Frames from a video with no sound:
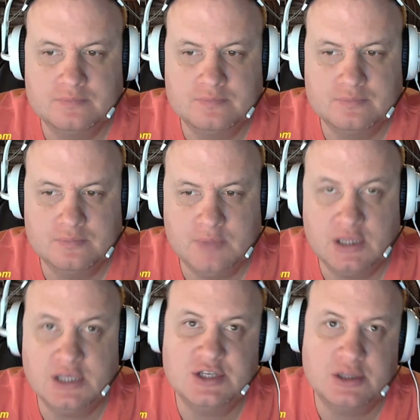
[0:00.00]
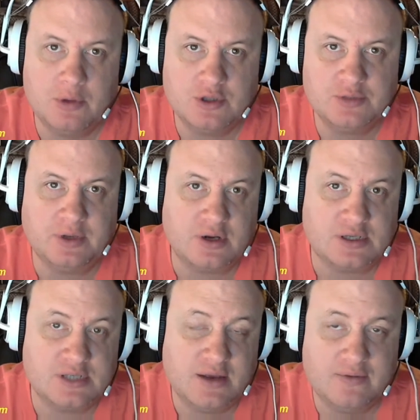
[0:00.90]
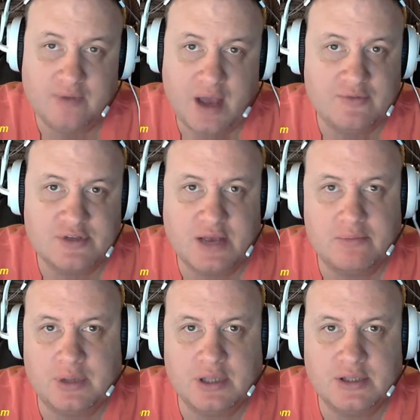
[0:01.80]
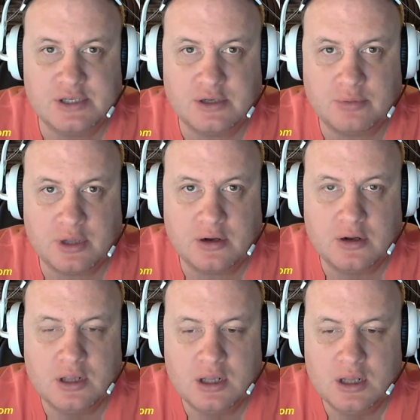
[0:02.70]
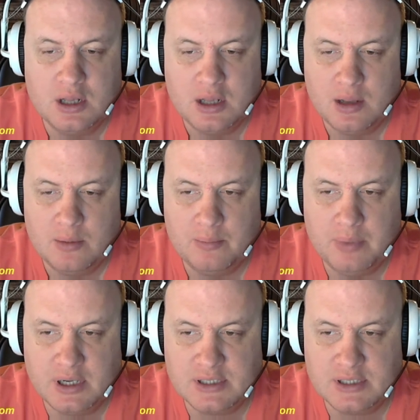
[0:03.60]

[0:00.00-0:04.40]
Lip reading: at least in the multiplayer, because I obviously haven't played the single player. But